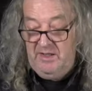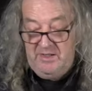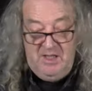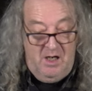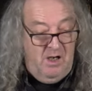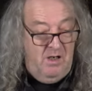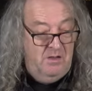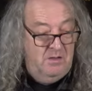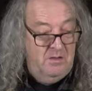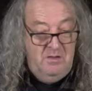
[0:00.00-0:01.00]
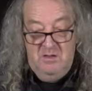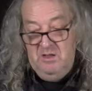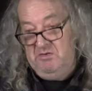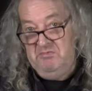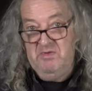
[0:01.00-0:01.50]
guitar
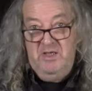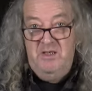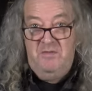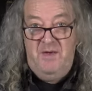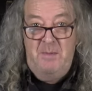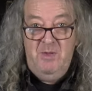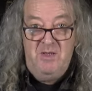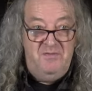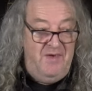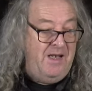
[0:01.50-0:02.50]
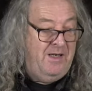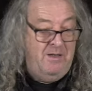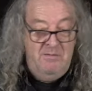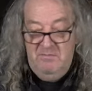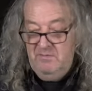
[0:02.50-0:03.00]
is fabulous value.